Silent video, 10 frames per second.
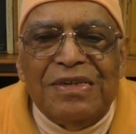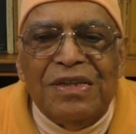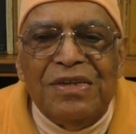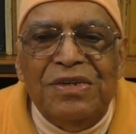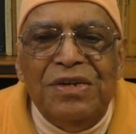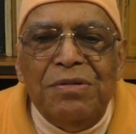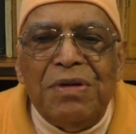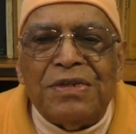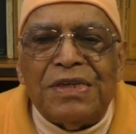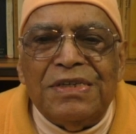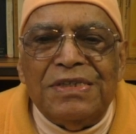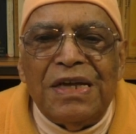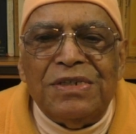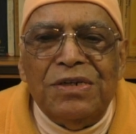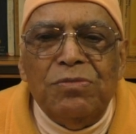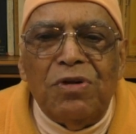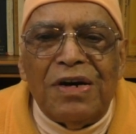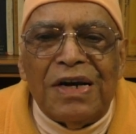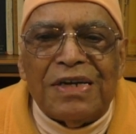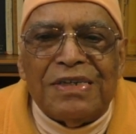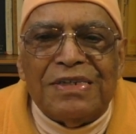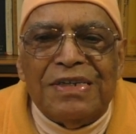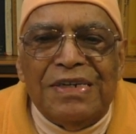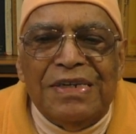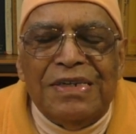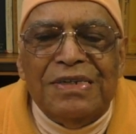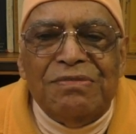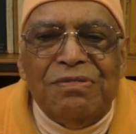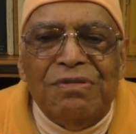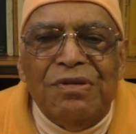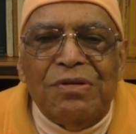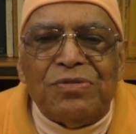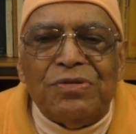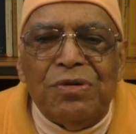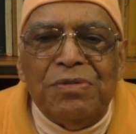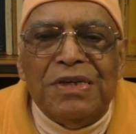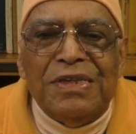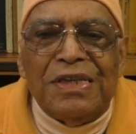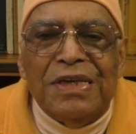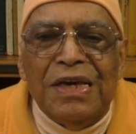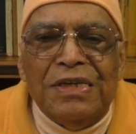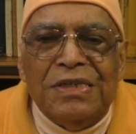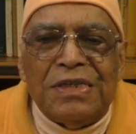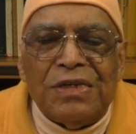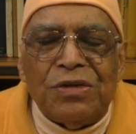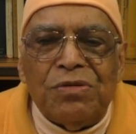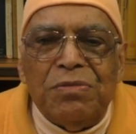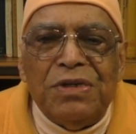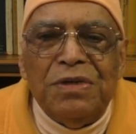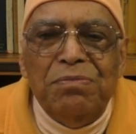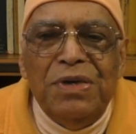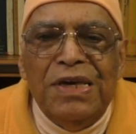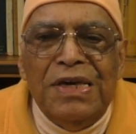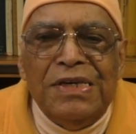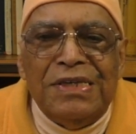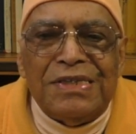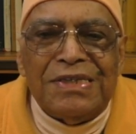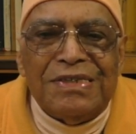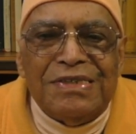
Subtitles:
The dreamer sees the dream world, full of so many things and so many beings,